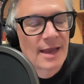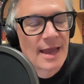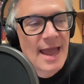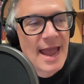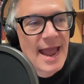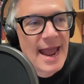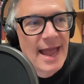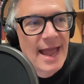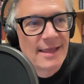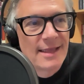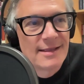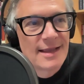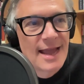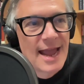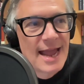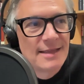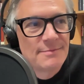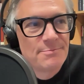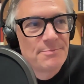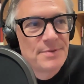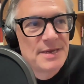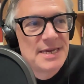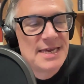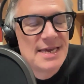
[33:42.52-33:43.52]

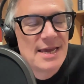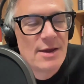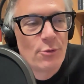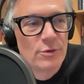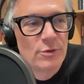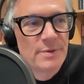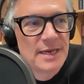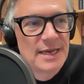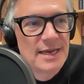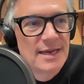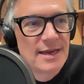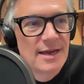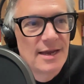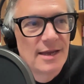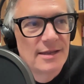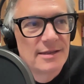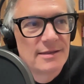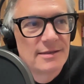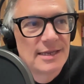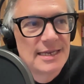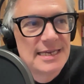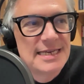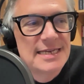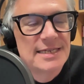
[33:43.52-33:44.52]
And B, it would be
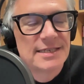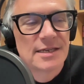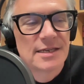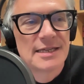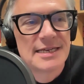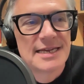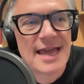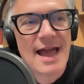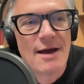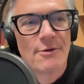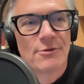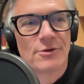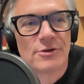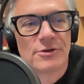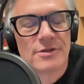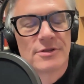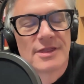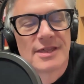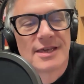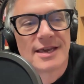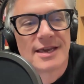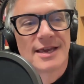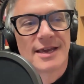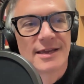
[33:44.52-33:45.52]
an easily
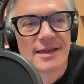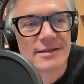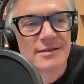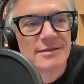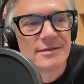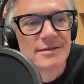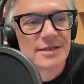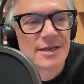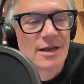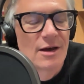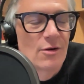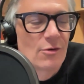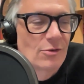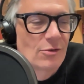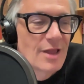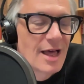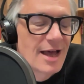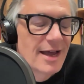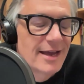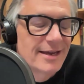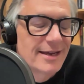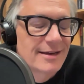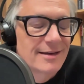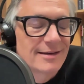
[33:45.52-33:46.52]
countered thing. And so,
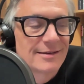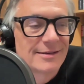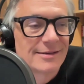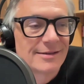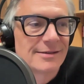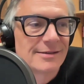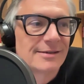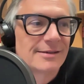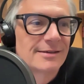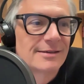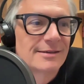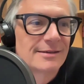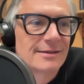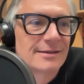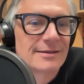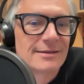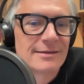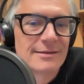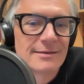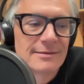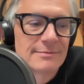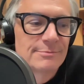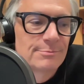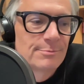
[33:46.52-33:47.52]
like,
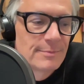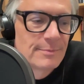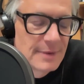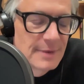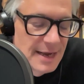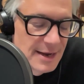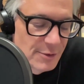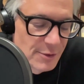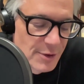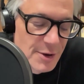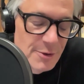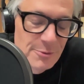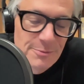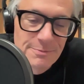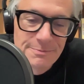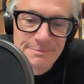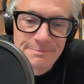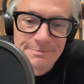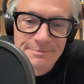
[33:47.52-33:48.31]
I don't know.